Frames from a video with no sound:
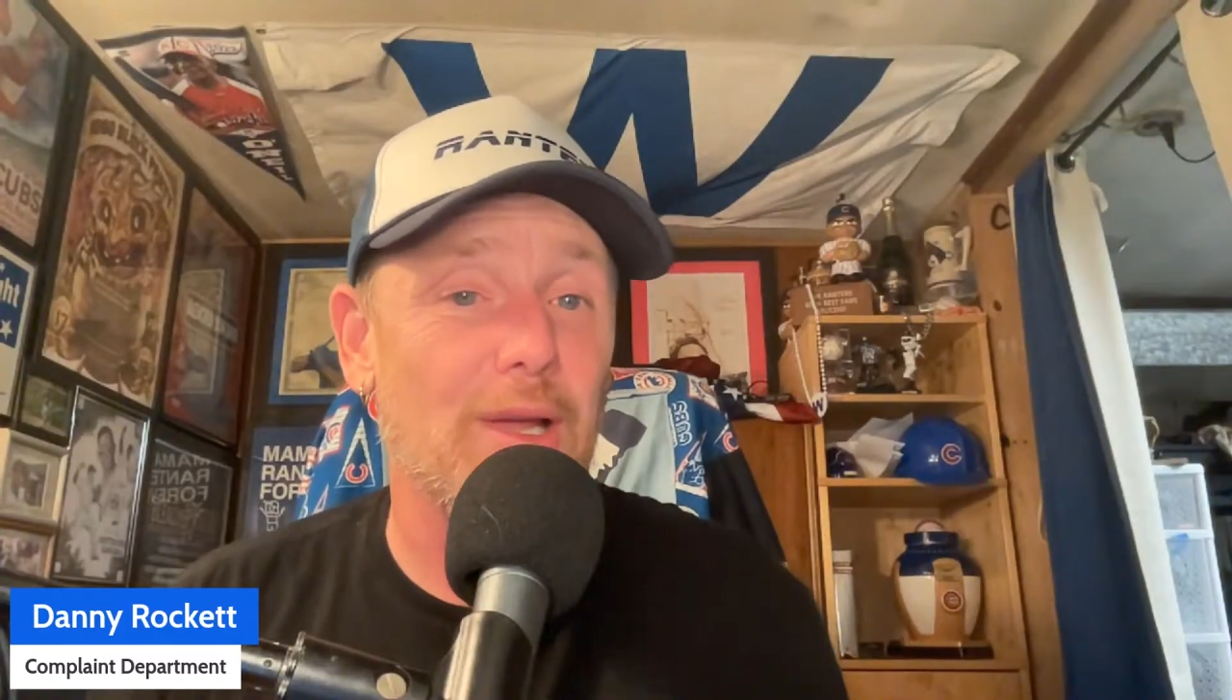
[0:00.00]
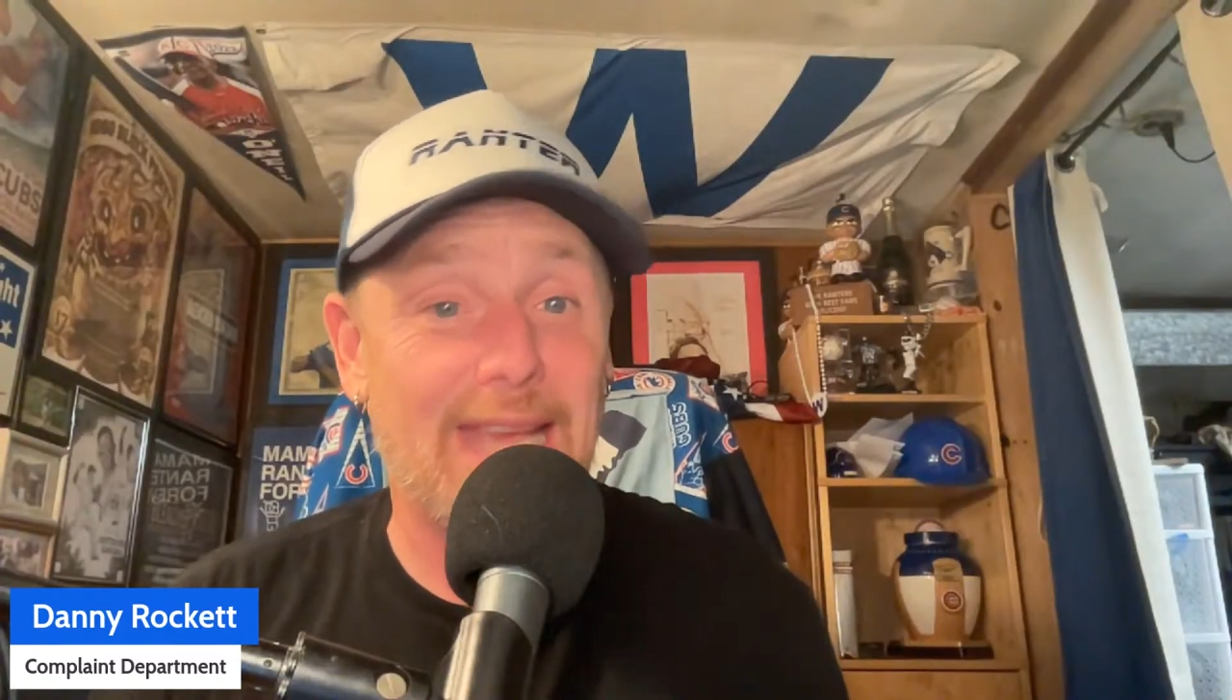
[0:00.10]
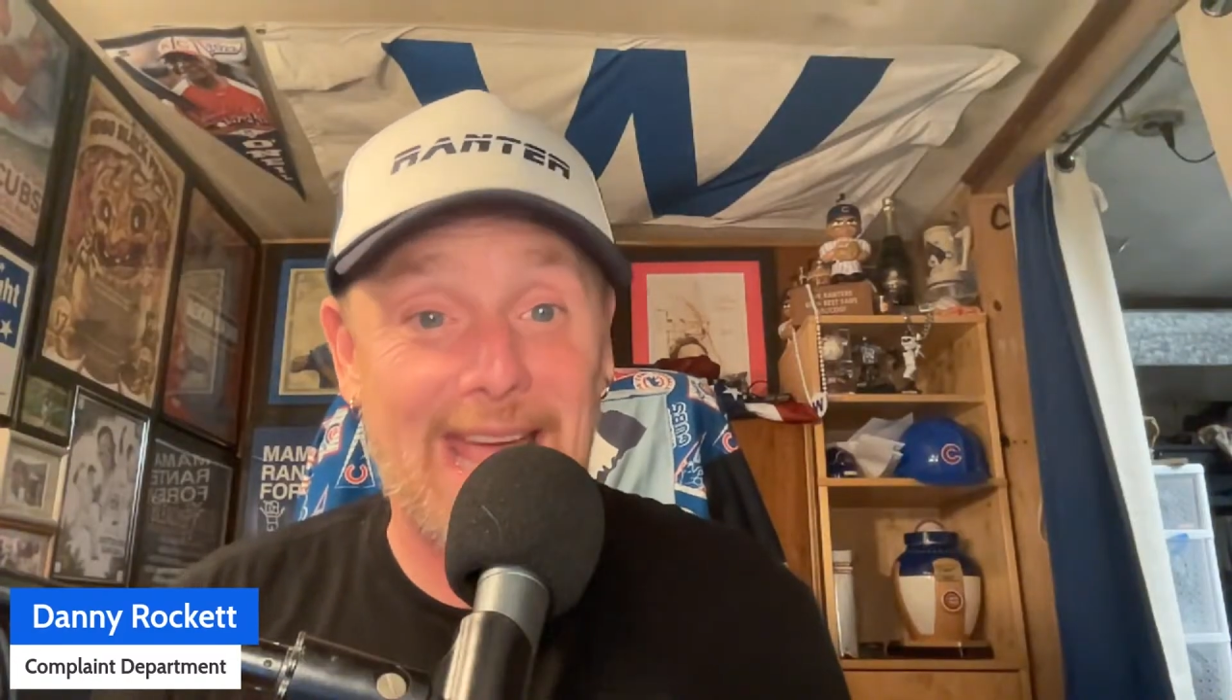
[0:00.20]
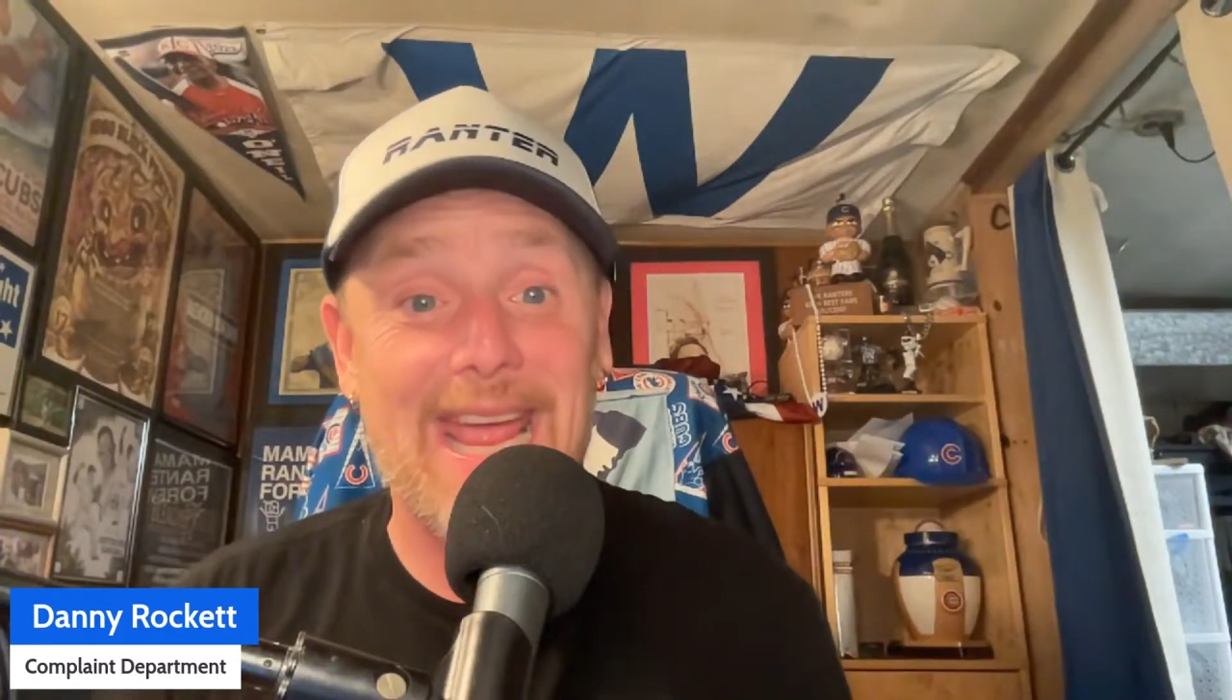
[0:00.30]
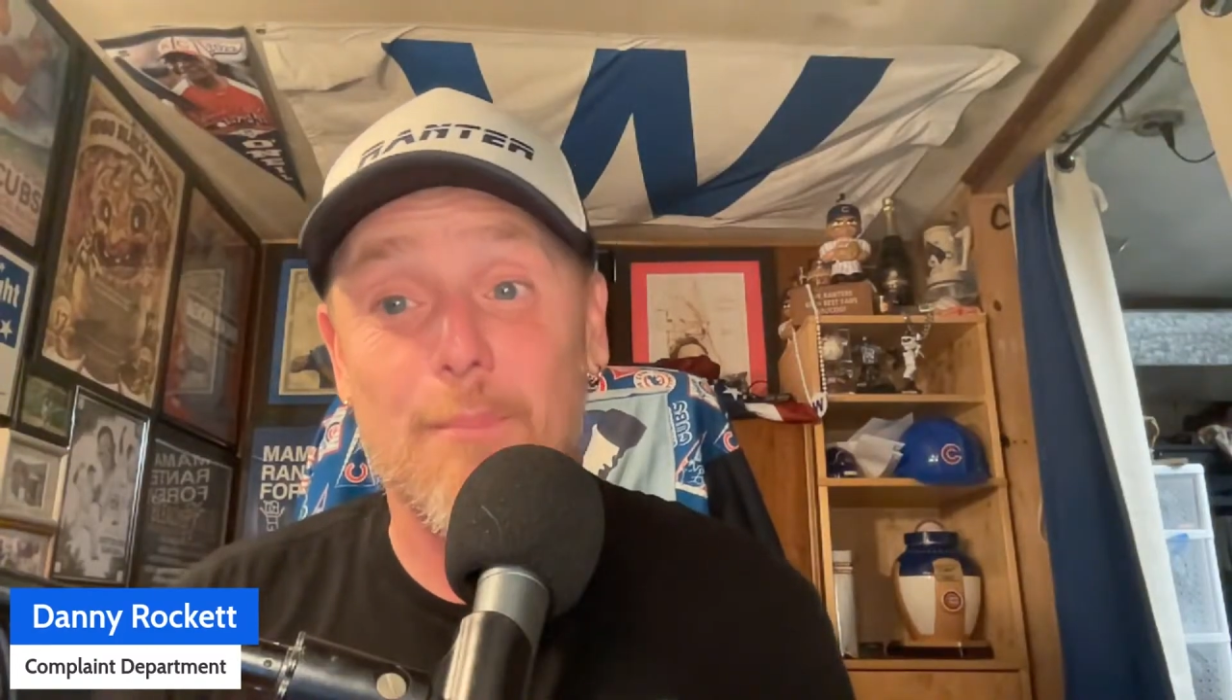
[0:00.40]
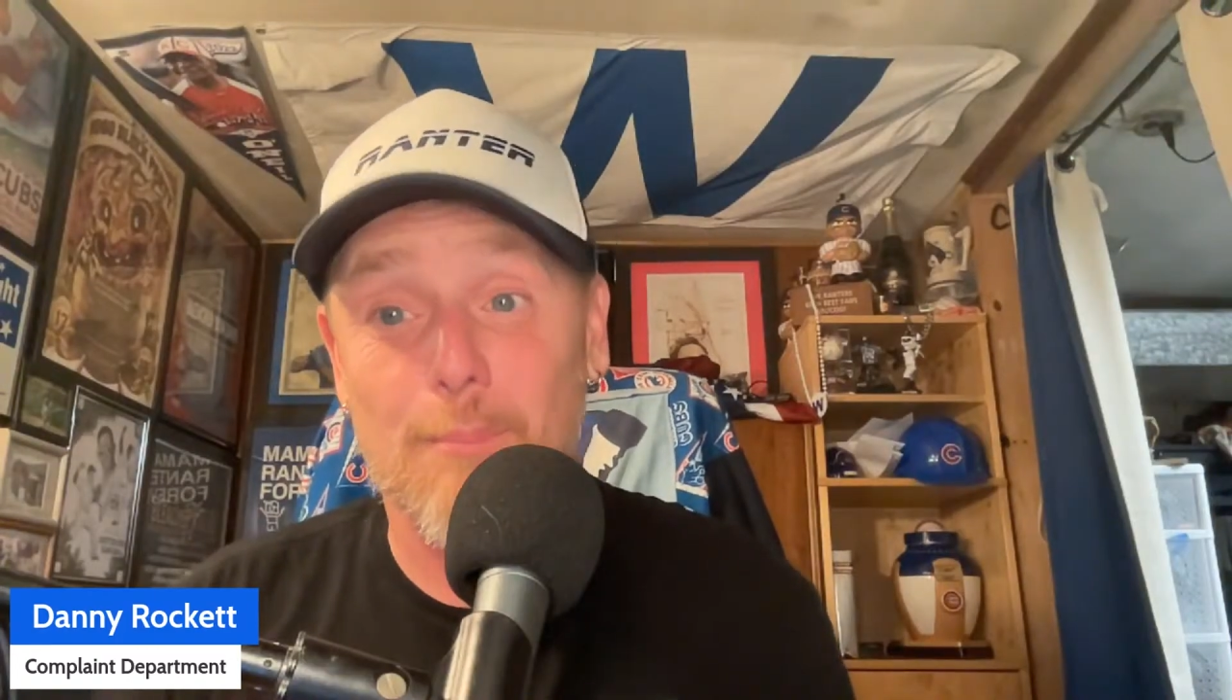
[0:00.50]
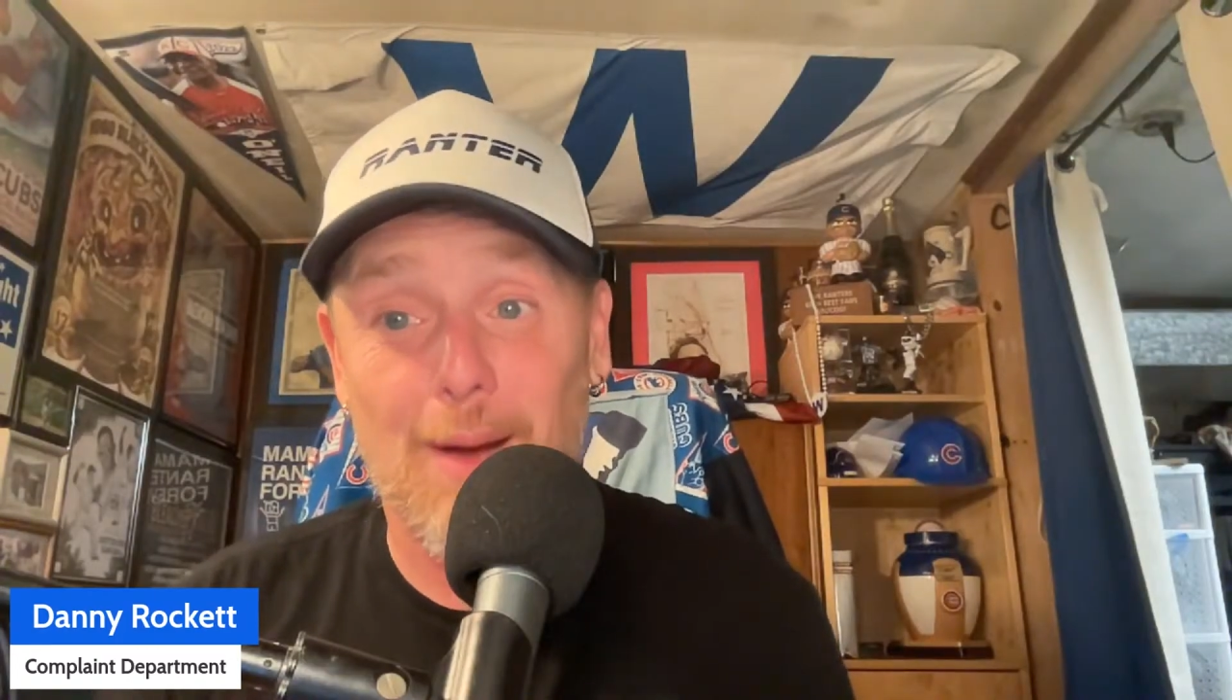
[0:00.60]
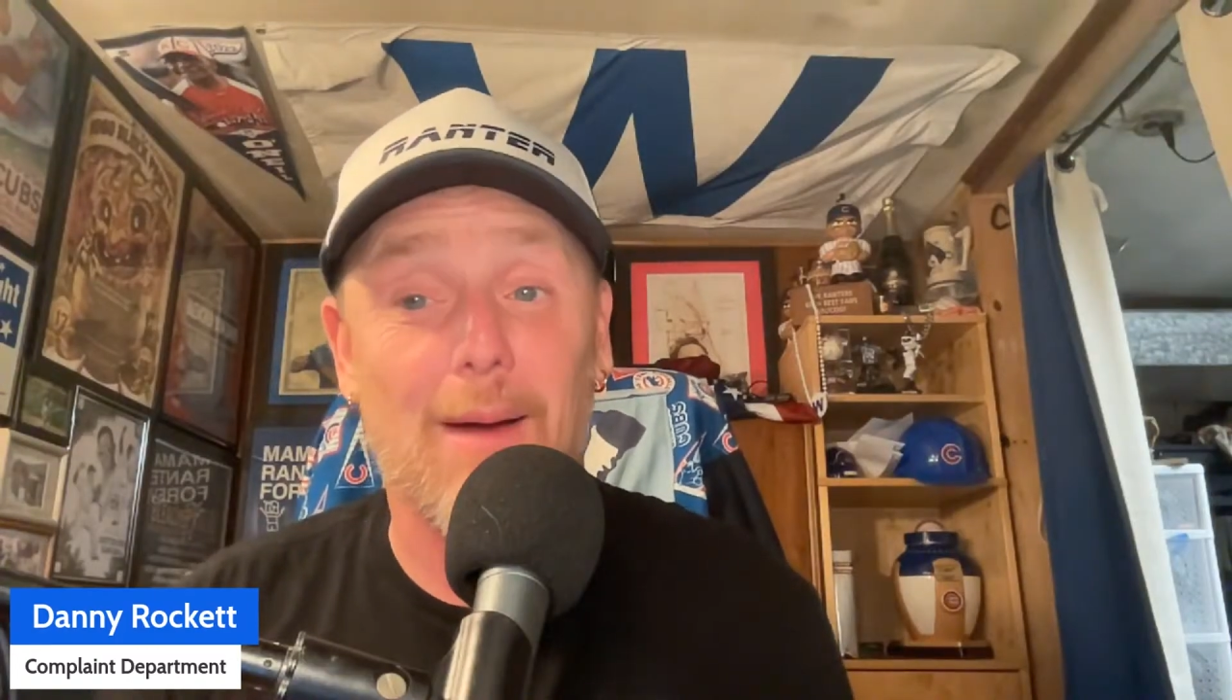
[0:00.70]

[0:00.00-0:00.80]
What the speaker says: game